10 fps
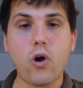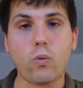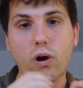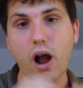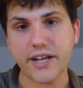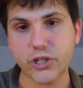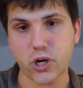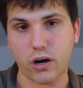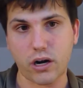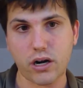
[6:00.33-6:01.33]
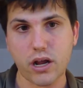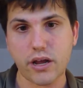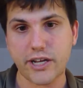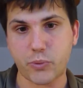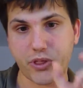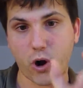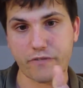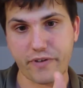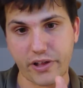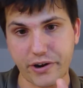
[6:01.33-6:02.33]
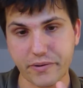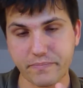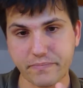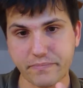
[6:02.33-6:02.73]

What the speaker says: where I start is with heart failure.